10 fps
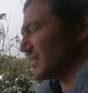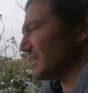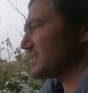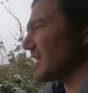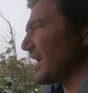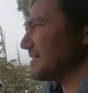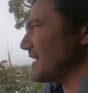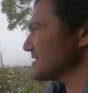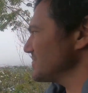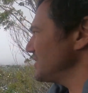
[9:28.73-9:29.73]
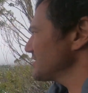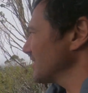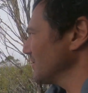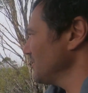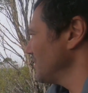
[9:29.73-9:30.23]
at least 8,000 years
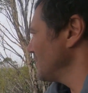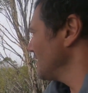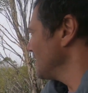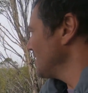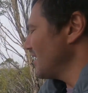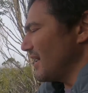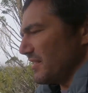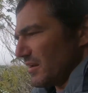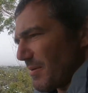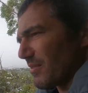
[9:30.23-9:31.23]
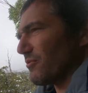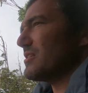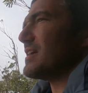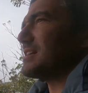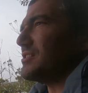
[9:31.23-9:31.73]
ago. And then about
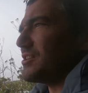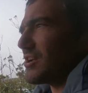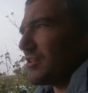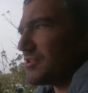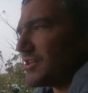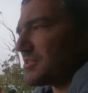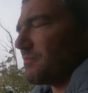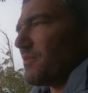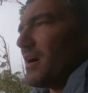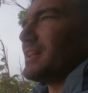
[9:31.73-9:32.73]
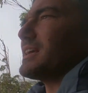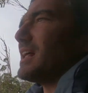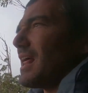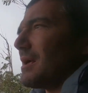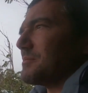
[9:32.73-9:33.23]
3,000 years ago, the system finally
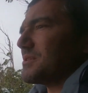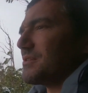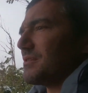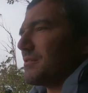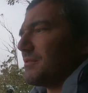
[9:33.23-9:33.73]
collapsed.